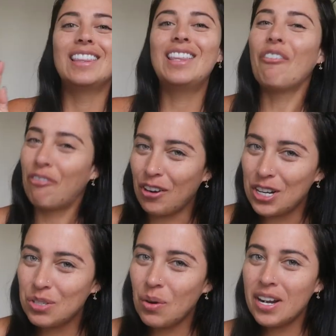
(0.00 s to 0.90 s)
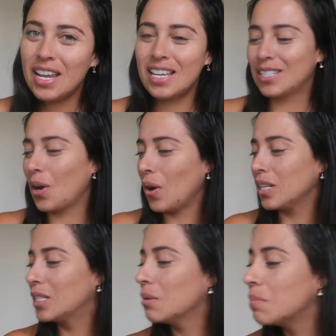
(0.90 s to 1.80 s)
The first one is
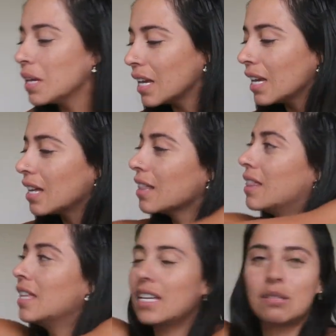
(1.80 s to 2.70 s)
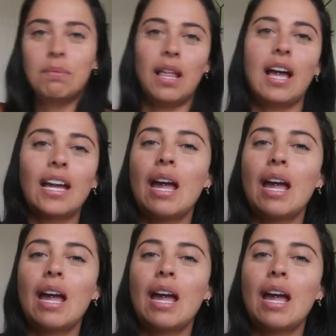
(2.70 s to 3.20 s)
going to be this black.